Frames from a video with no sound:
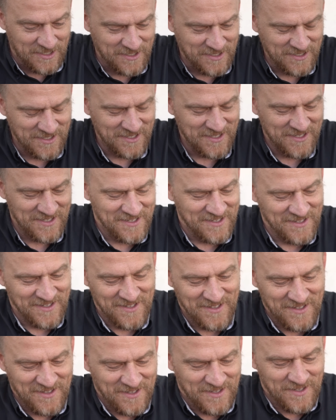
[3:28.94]
Yeah, we can't read. We
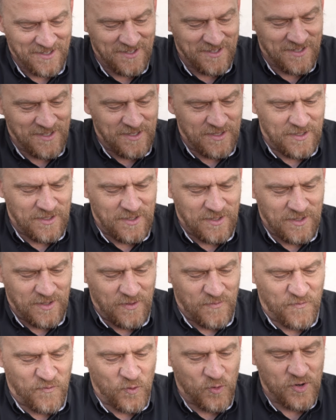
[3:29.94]
need pictures.
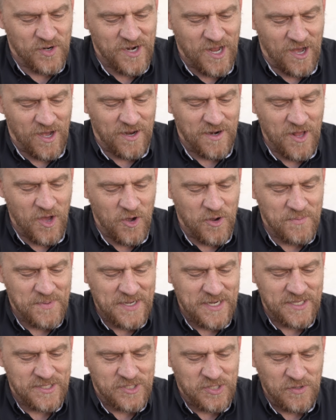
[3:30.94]
For non
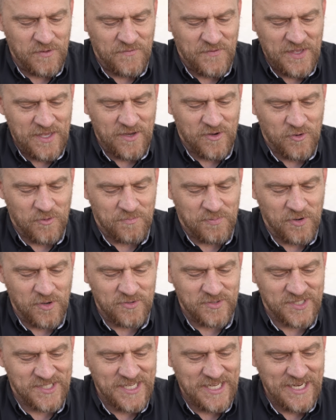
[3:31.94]
OBD2 vehicle,
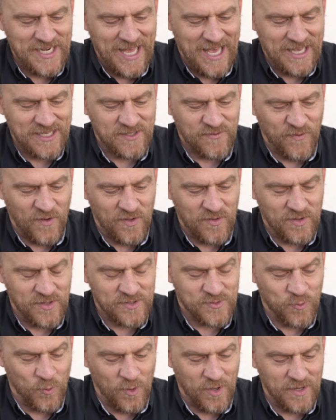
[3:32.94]
proceed as
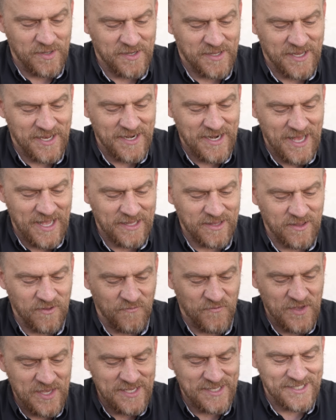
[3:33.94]
follows one, connect the
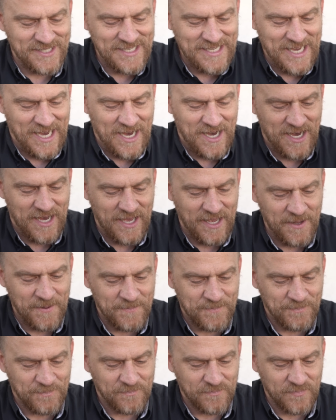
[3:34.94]

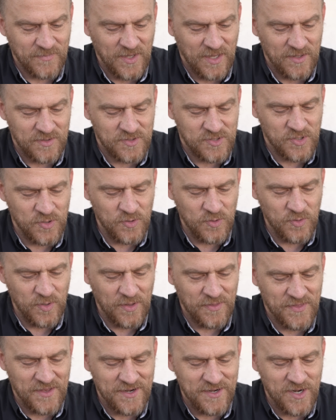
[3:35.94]
VCI
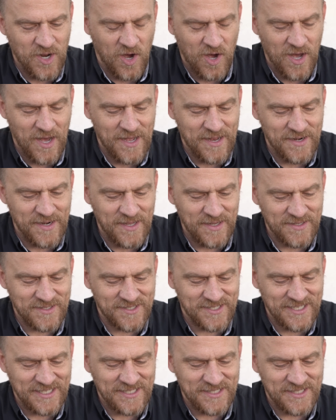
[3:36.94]
to the non
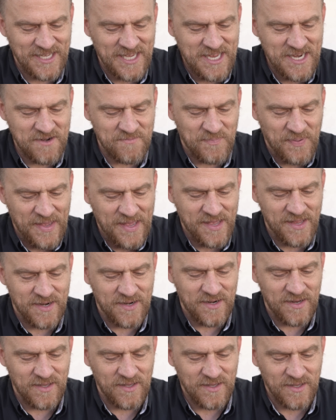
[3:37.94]
16
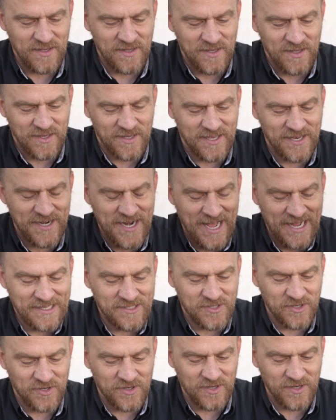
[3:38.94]
pin
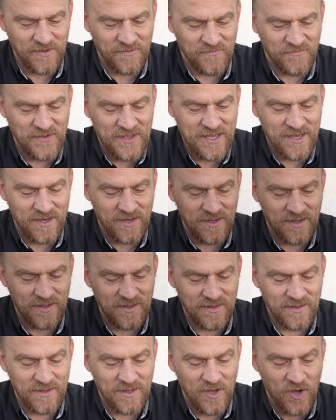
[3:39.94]
connector via
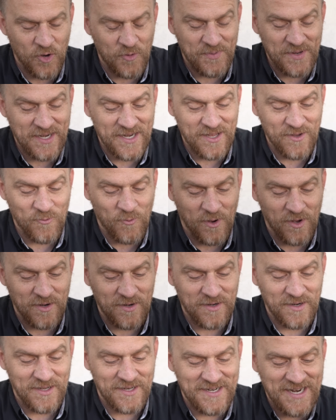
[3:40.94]

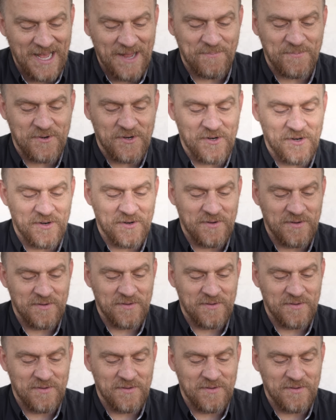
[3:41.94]
OBD1 adapter.